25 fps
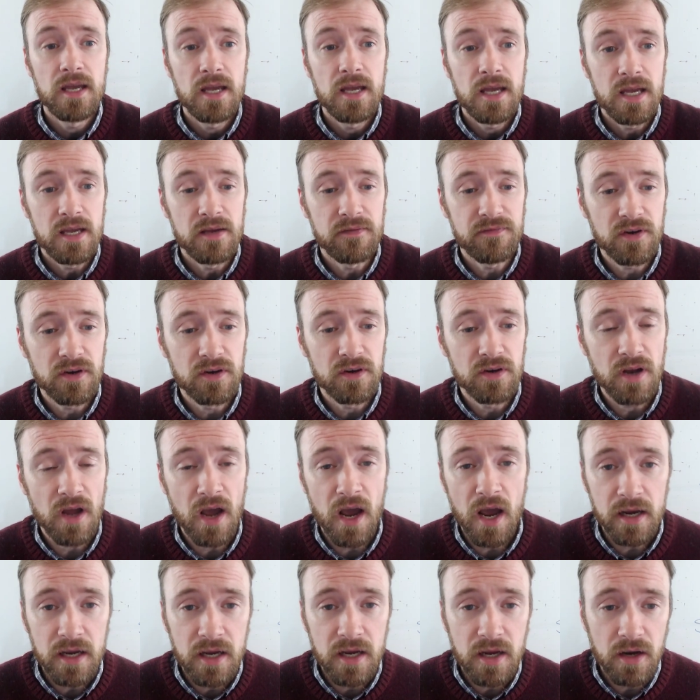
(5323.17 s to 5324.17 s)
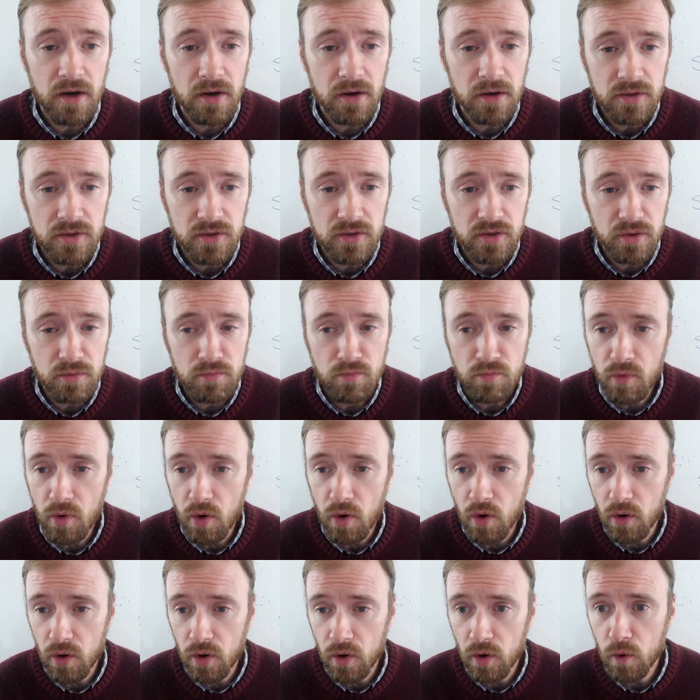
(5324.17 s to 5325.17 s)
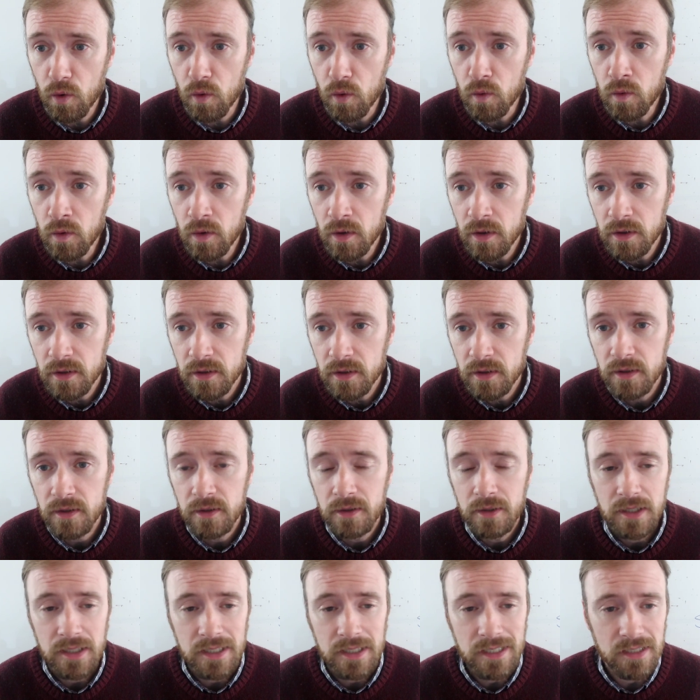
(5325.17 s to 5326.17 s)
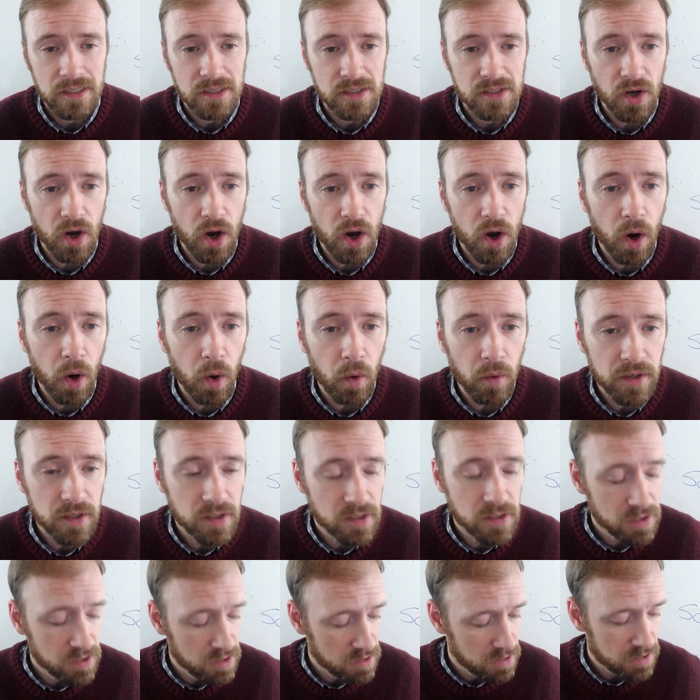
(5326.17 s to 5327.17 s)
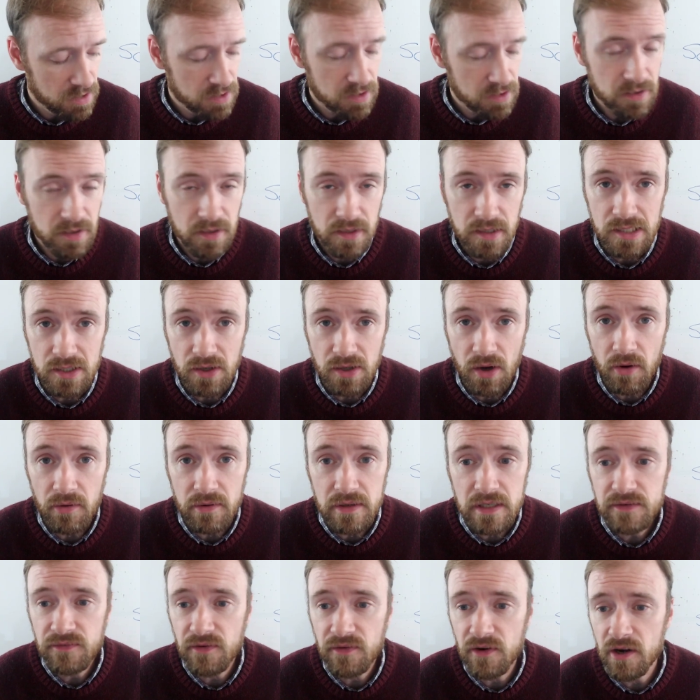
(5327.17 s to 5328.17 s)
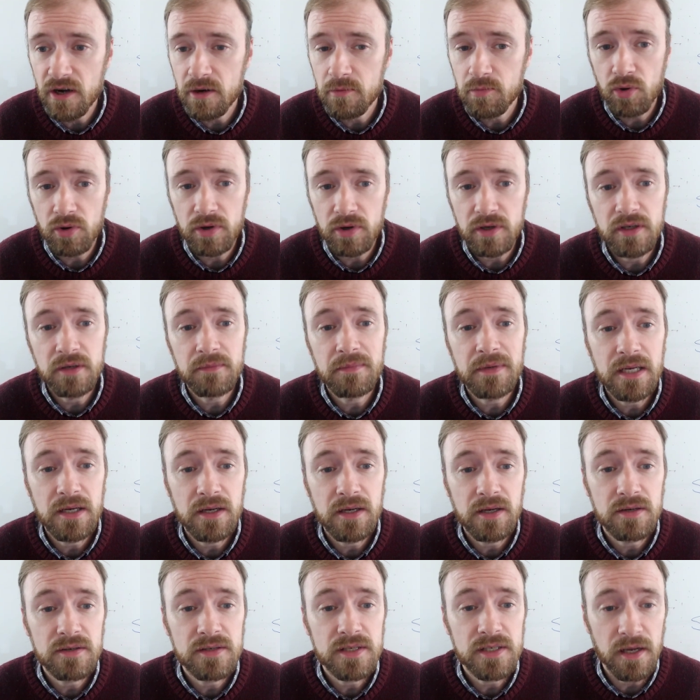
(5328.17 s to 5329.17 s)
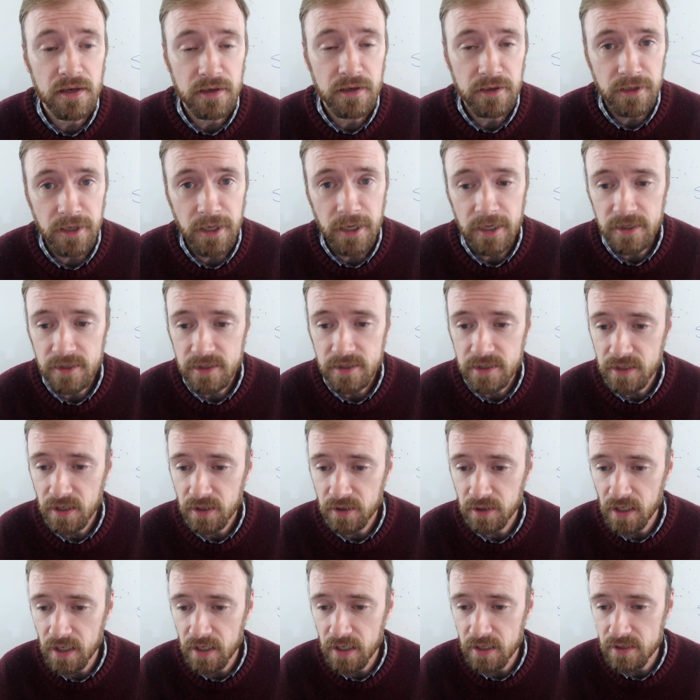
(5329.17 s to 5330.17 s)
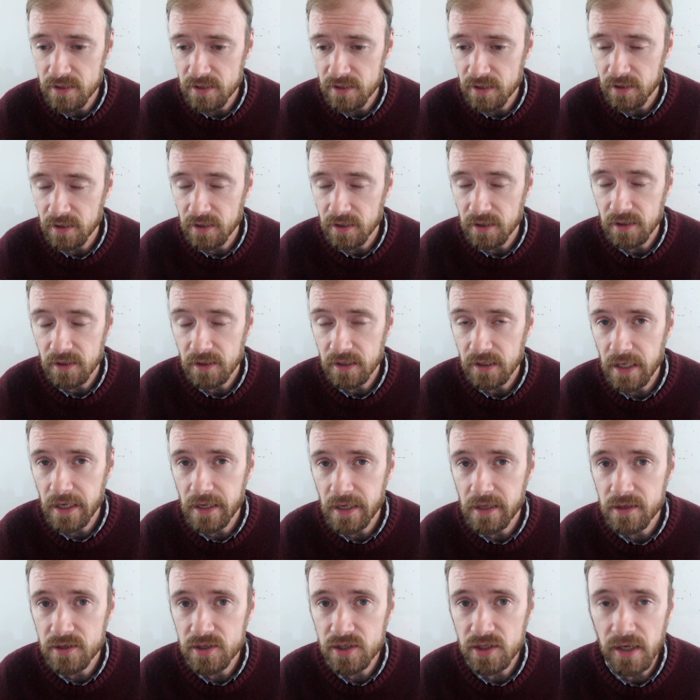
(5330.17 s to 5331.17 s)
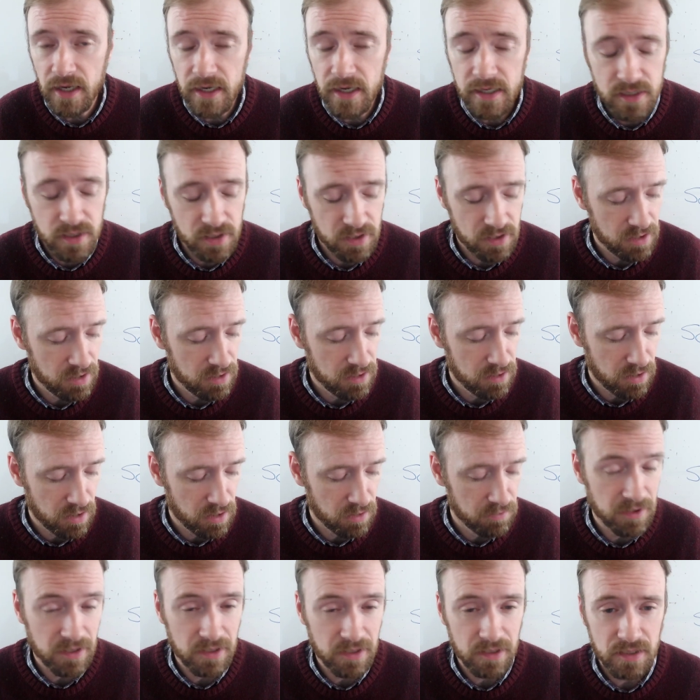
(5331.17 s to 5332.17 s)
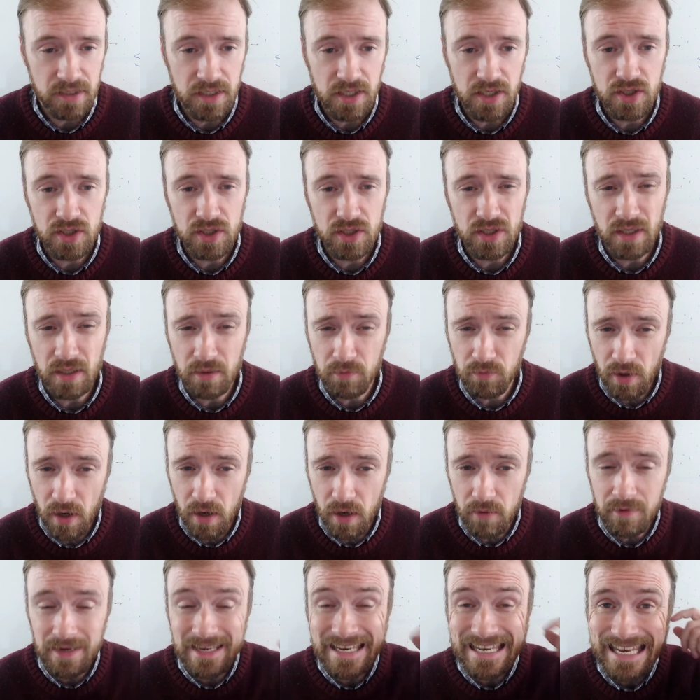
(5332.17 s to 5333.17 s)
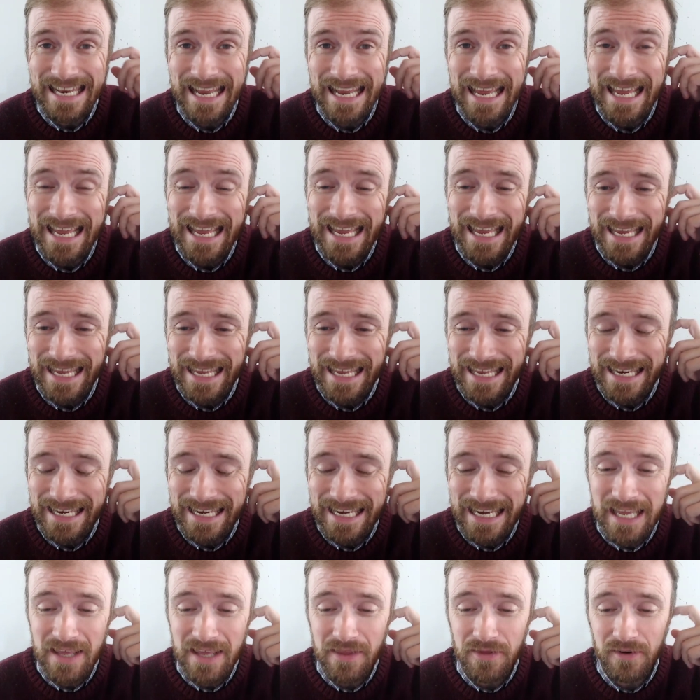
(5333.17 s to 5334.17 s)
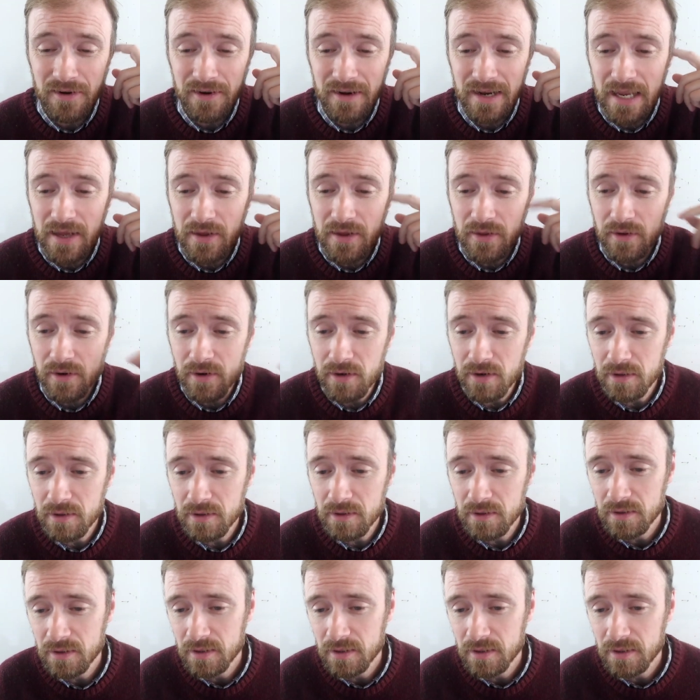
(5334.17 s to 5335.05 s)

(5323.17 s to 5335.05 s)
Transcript: If you're not here tomorrow, it's always very important to be here Sunday. Sunday is the English lesson. I'll be teaching probably either